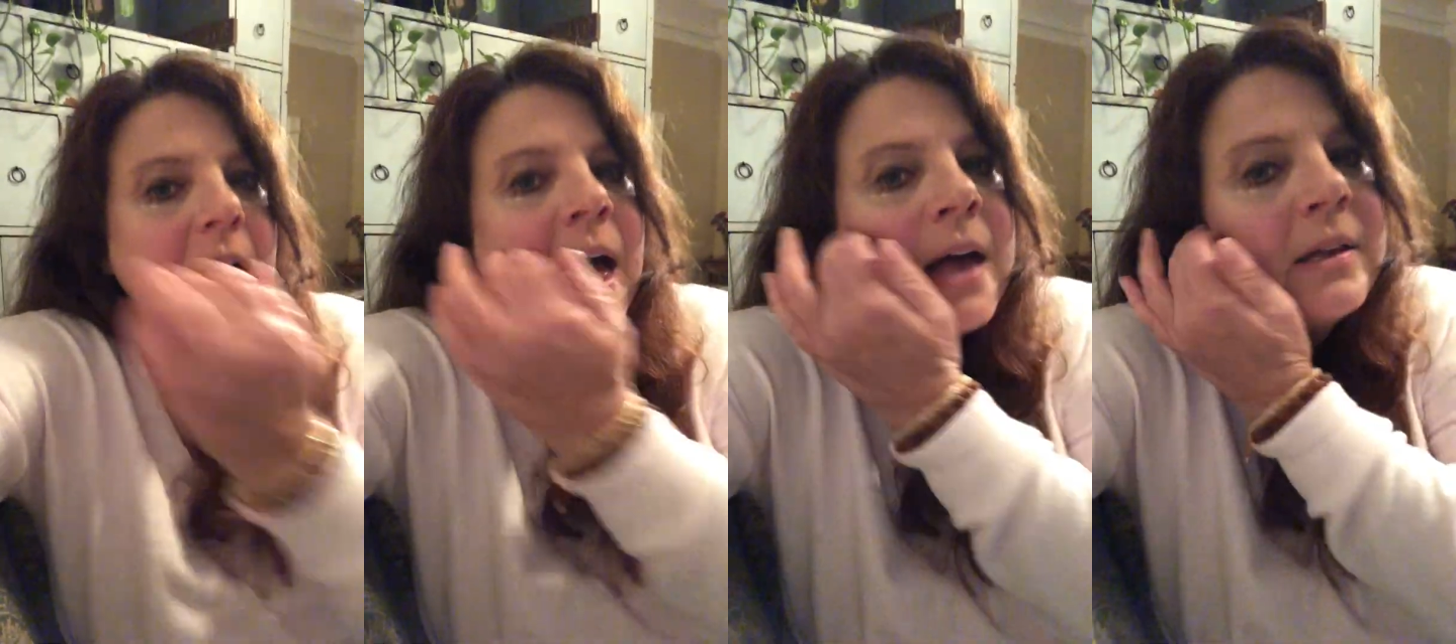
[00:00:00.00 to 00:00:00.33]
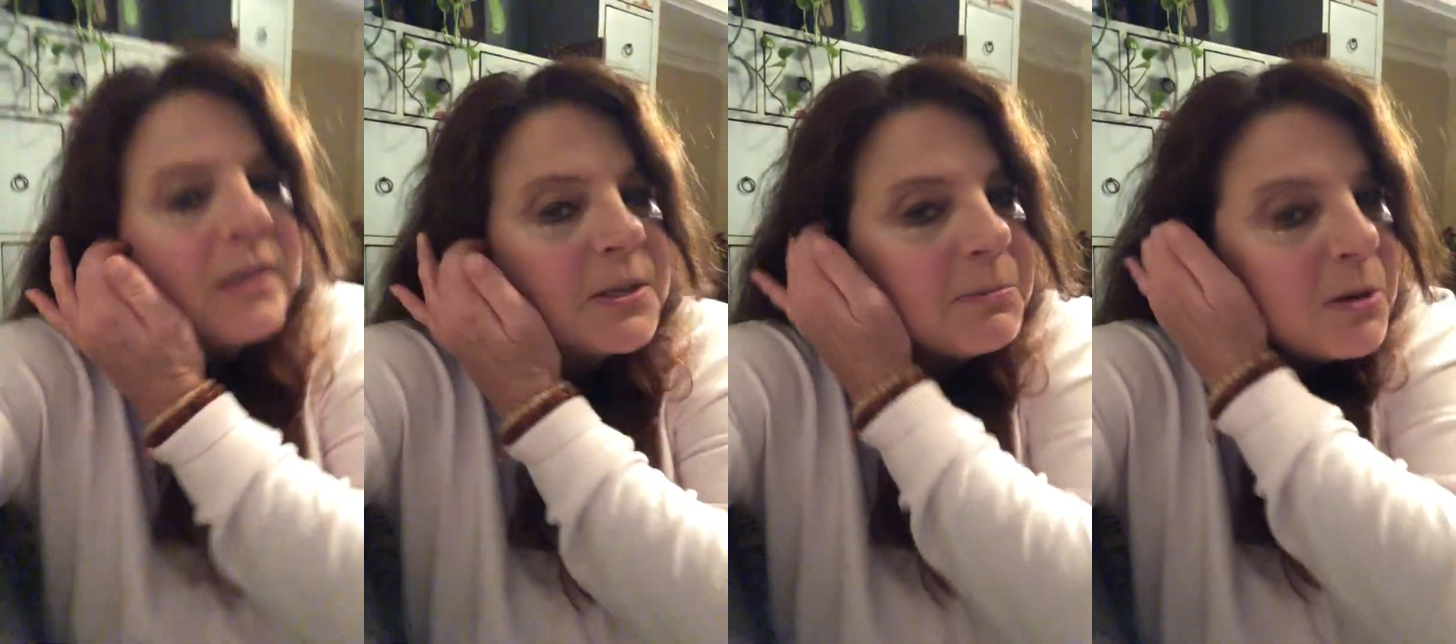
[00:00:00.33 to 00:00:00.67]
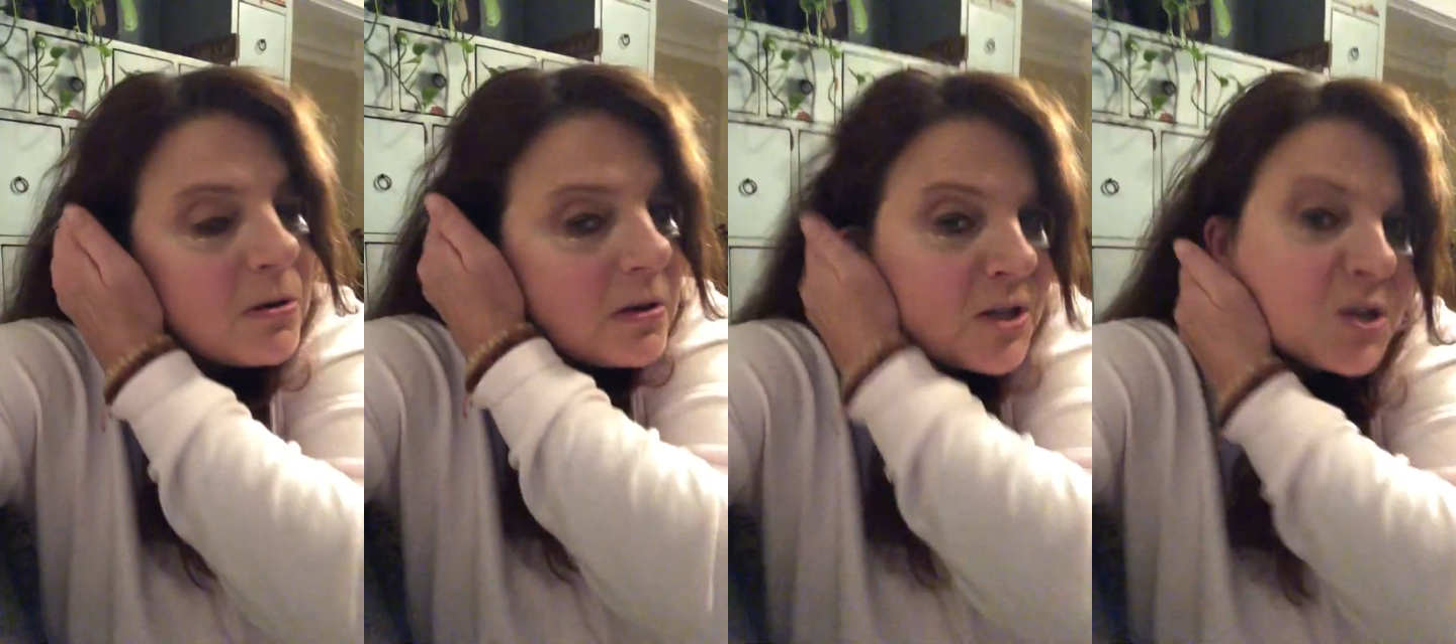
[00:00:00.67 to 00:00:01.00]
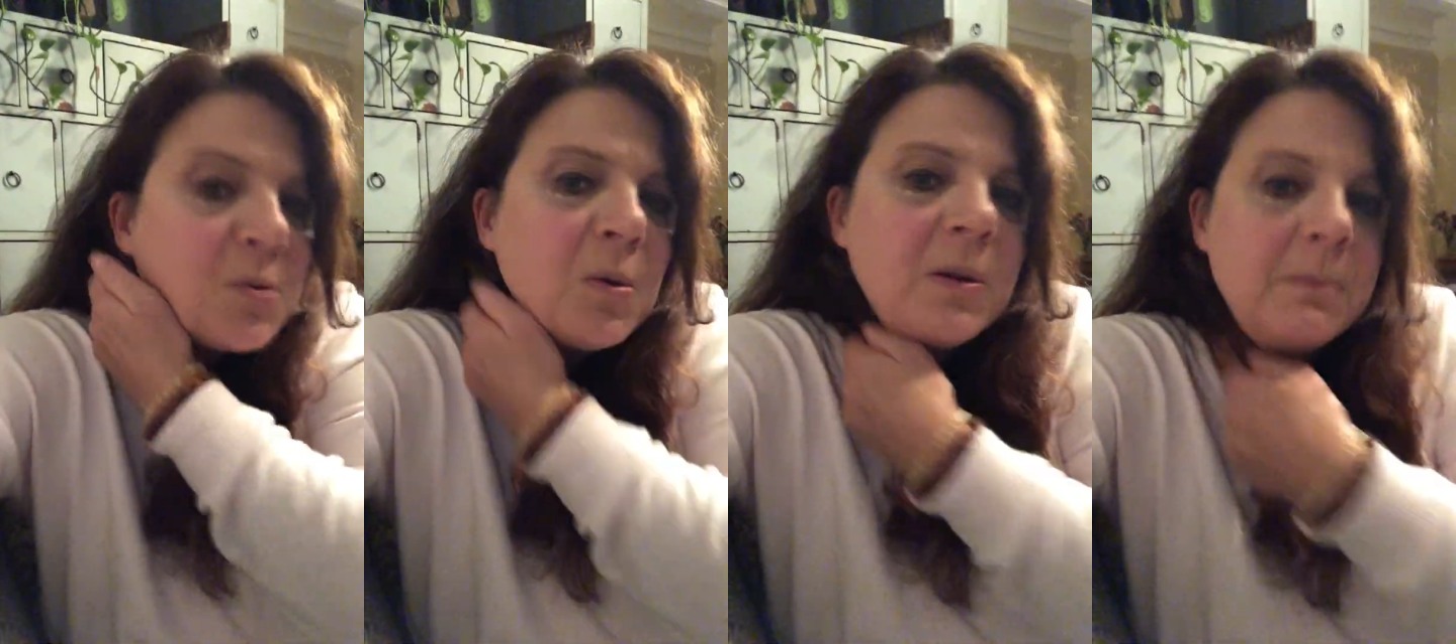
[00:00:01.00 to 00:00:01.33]
And
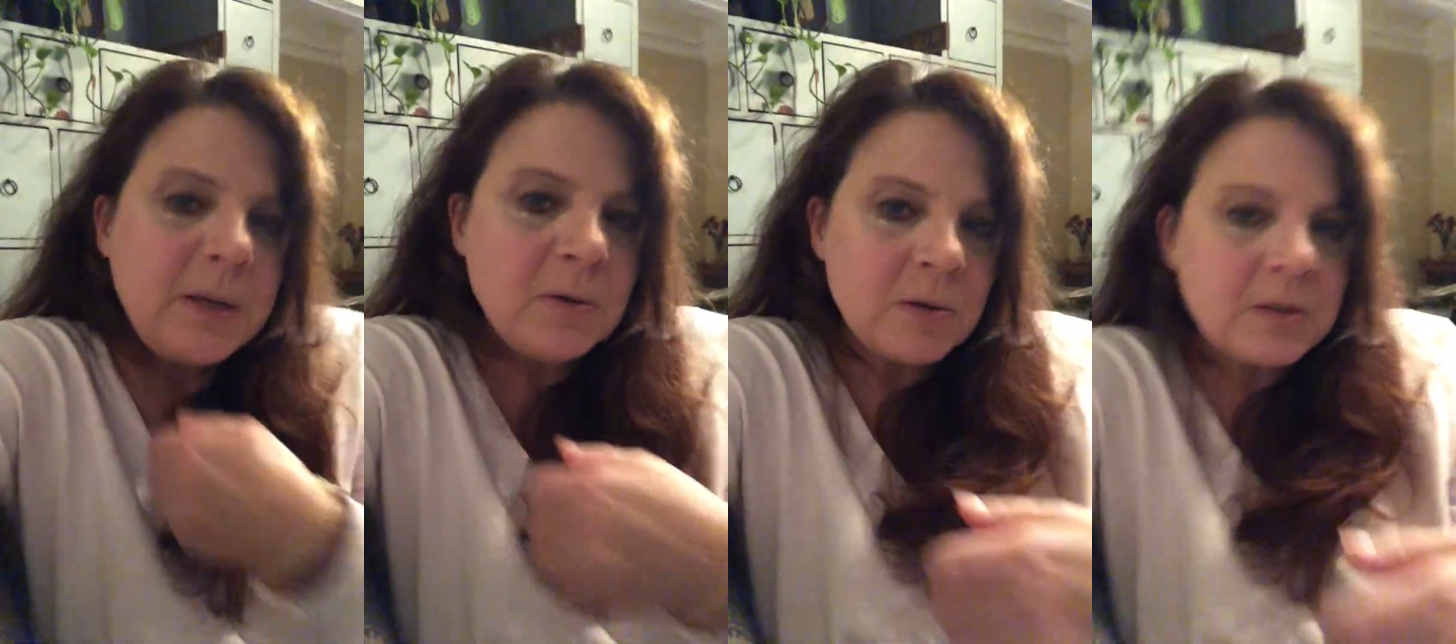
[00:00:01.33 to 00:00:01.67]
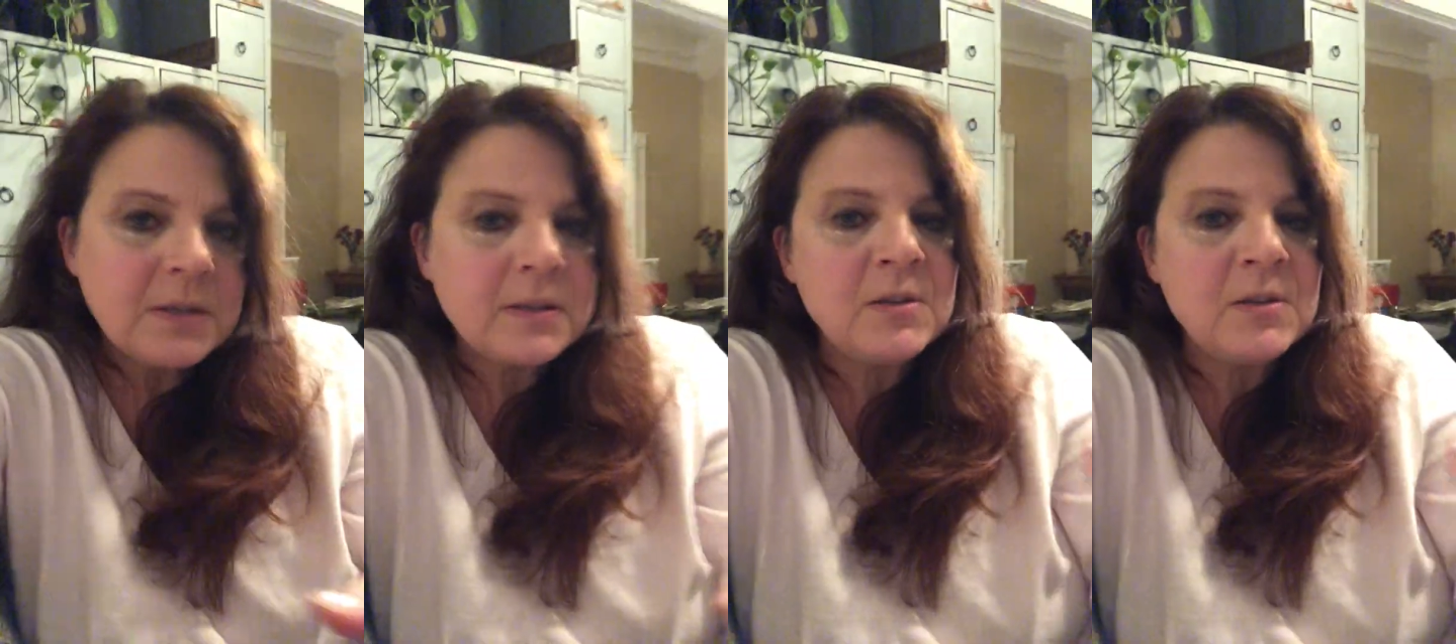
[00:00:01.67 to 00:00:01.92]
spiritual abuse